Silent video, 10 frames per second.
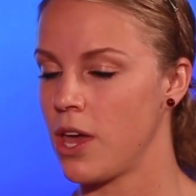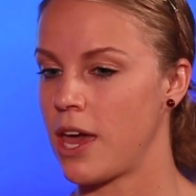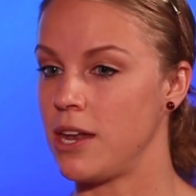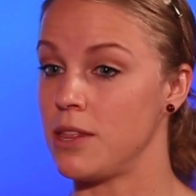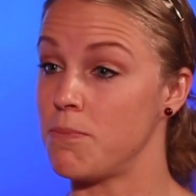
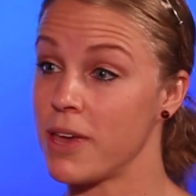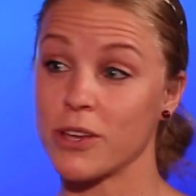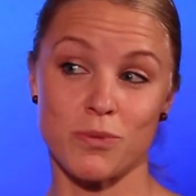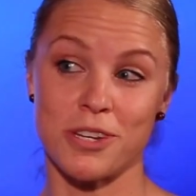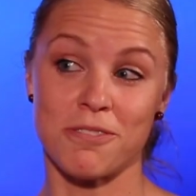And in the
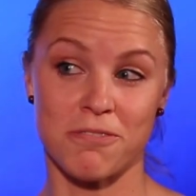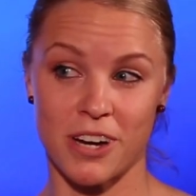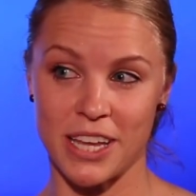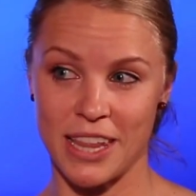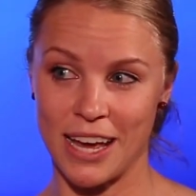males, we didn't
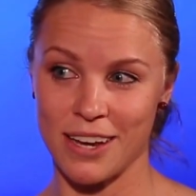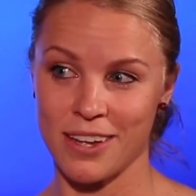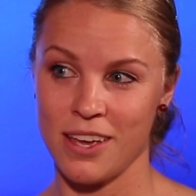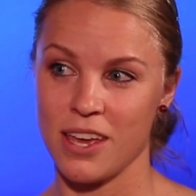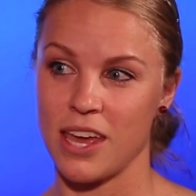find that.
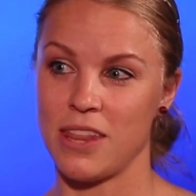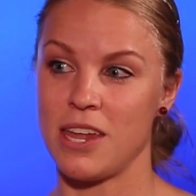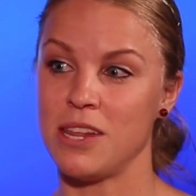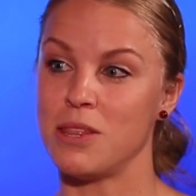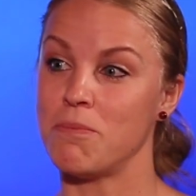And
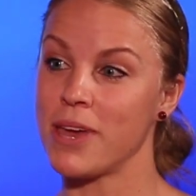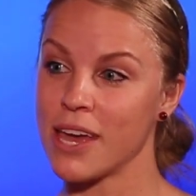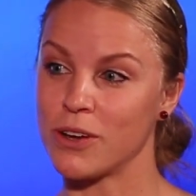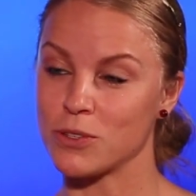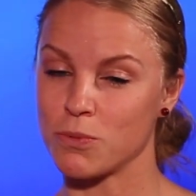then in the
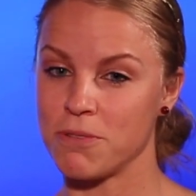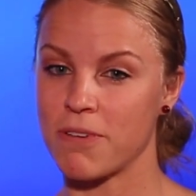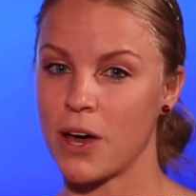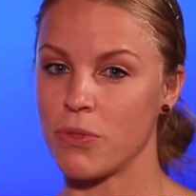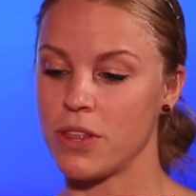males, we
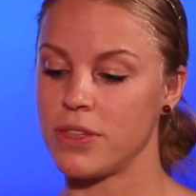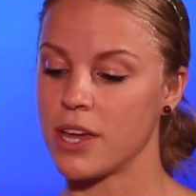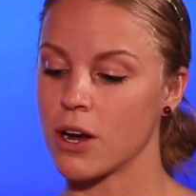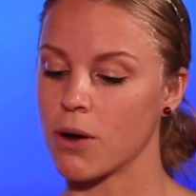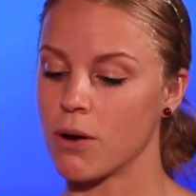found that
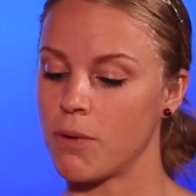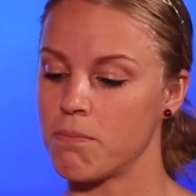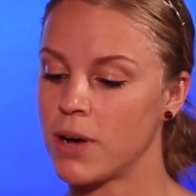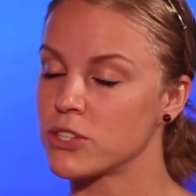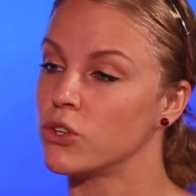their
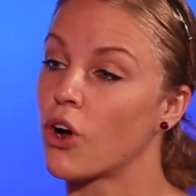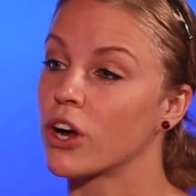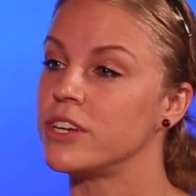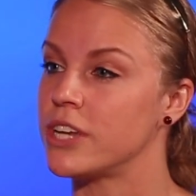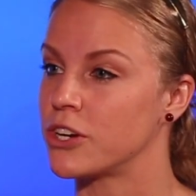muscle
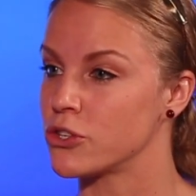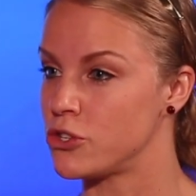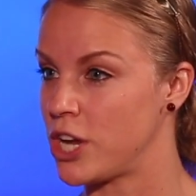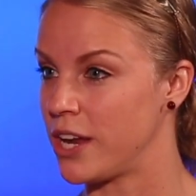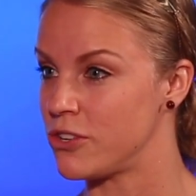architecture
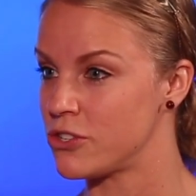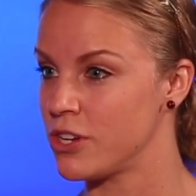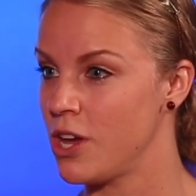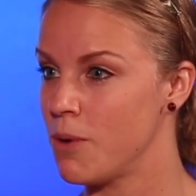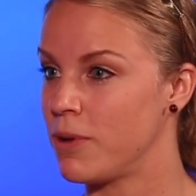
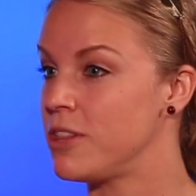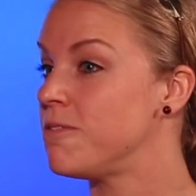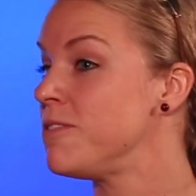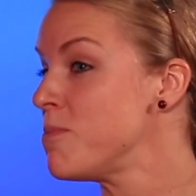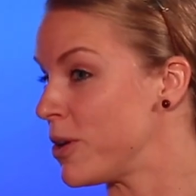changed. But in
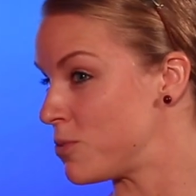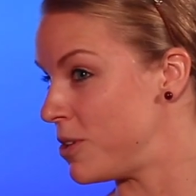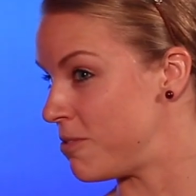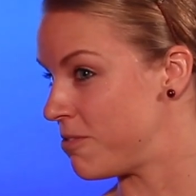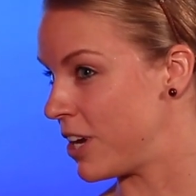the females,
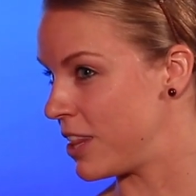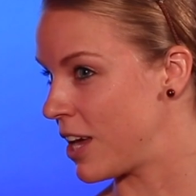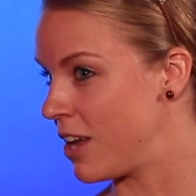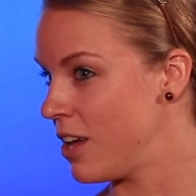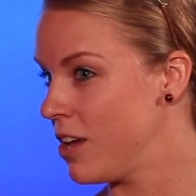we didn't find
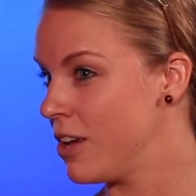that.